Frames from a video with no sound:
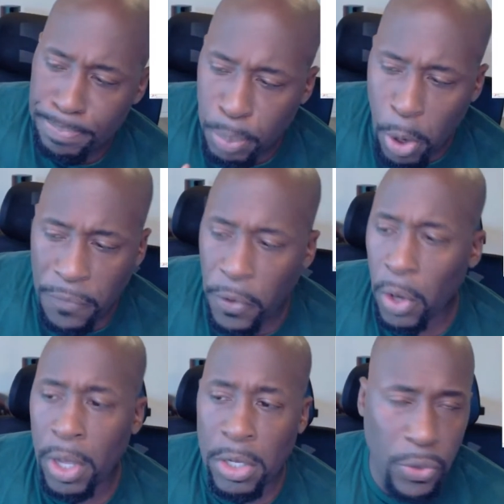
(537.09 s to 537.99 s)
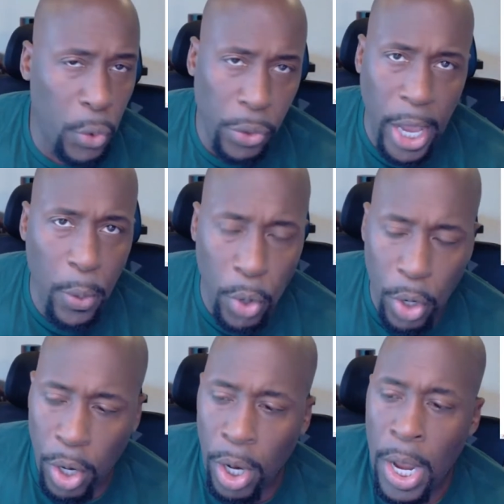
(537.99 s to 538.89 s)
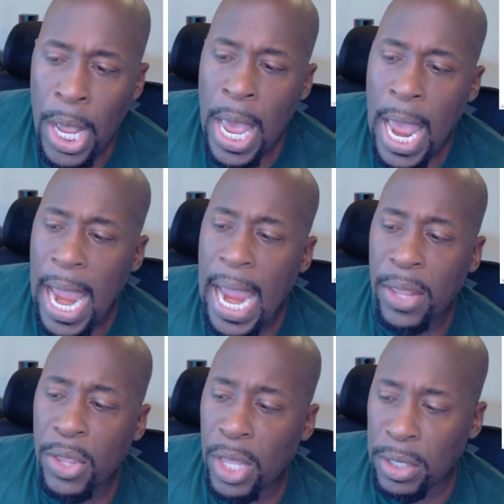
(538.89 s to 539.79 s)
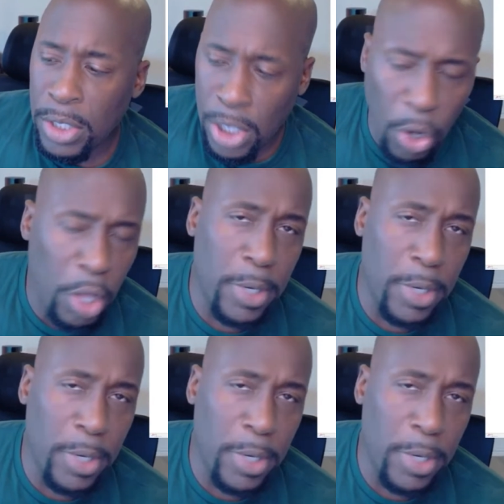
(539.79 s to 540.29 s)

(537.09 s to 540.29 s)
portfolios of who they were. And then slowly